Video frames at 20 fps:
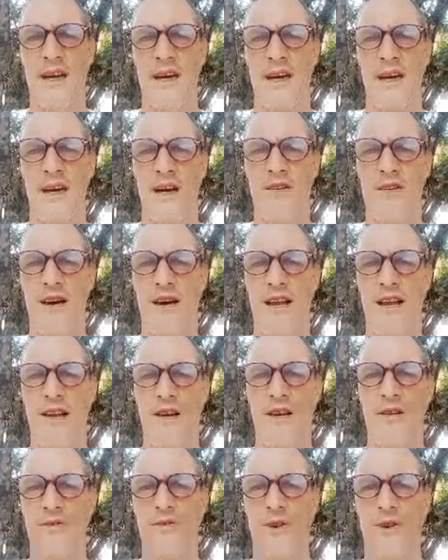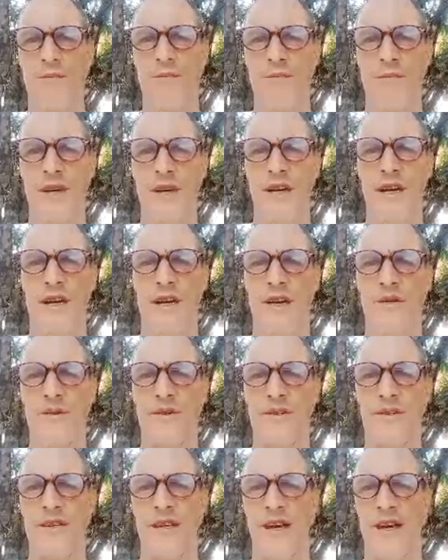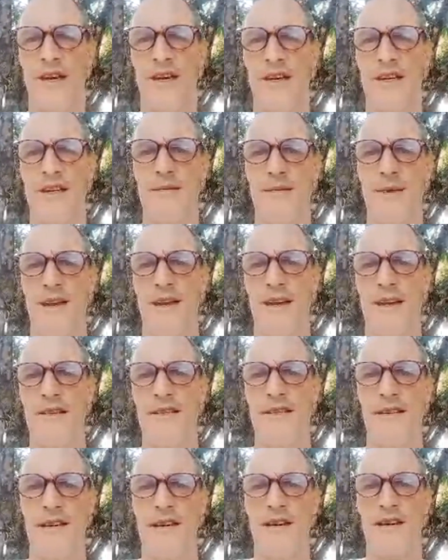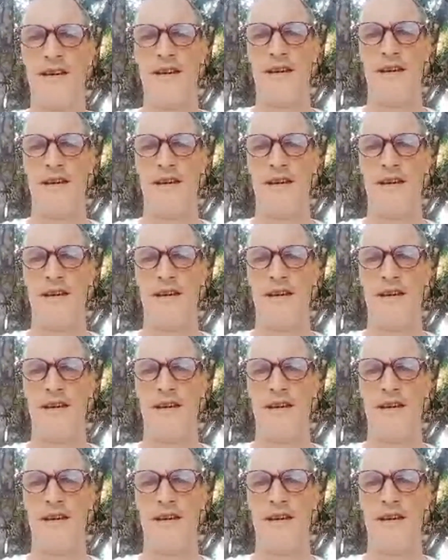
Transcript: Oh, hello from, what's that, in Malaysia?